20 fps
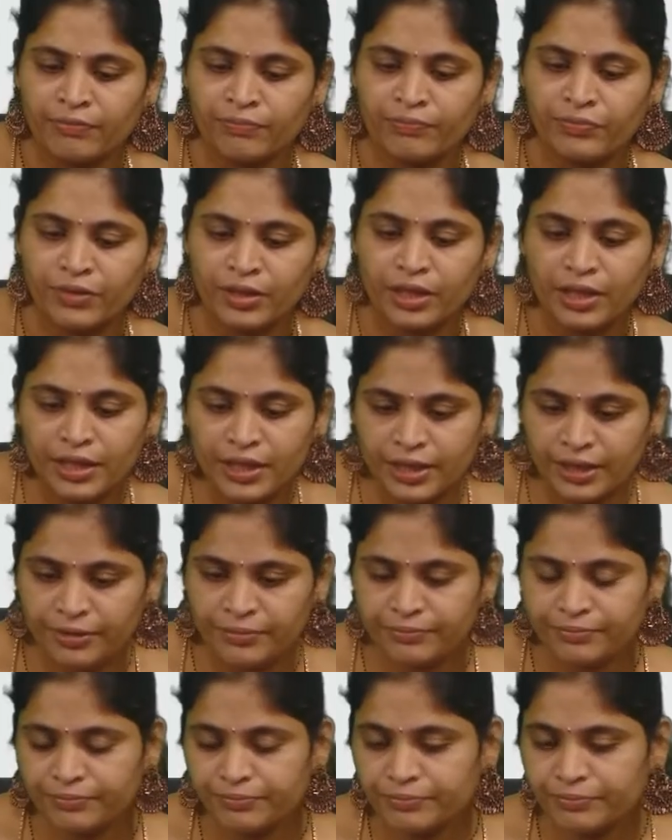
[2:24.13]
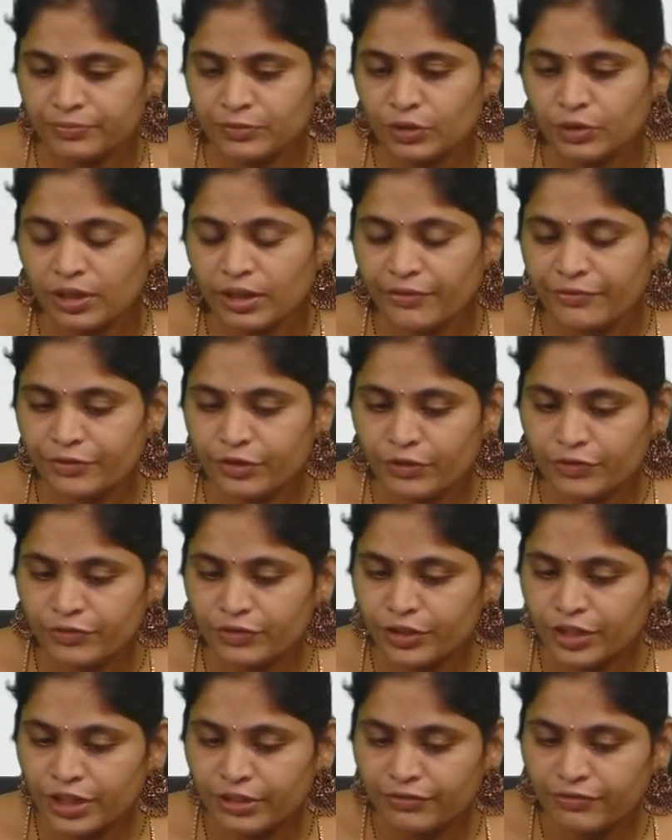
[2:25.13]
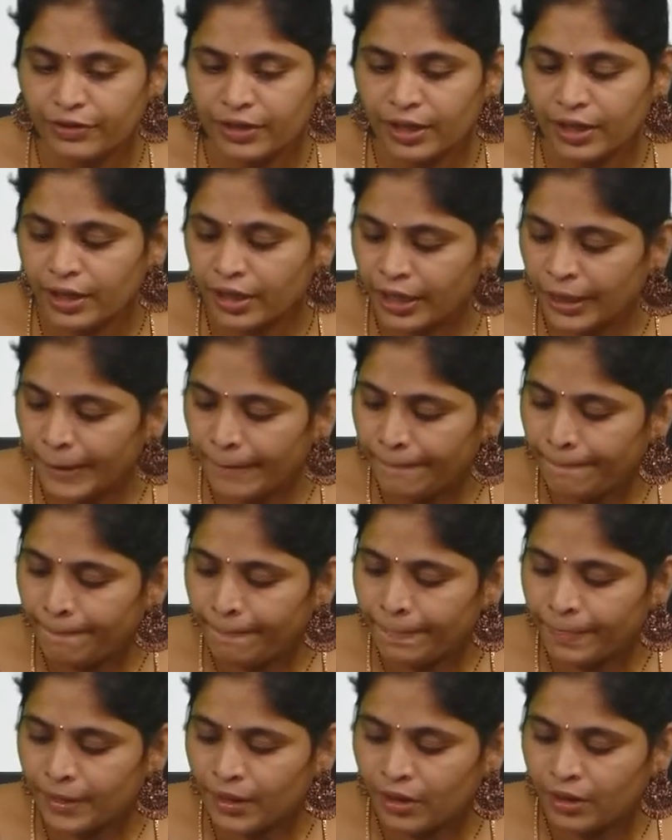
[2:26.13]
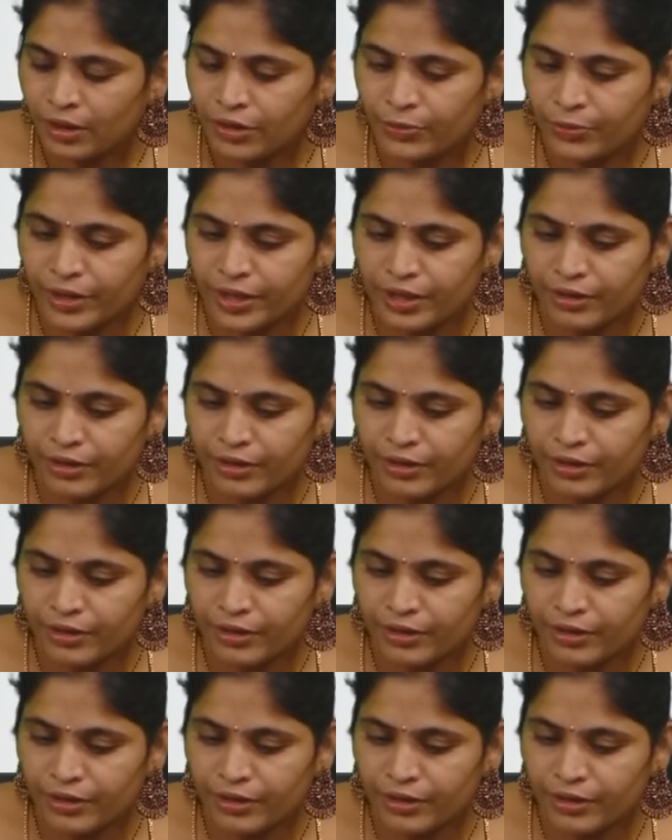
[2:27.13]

here to the left of 25, 20,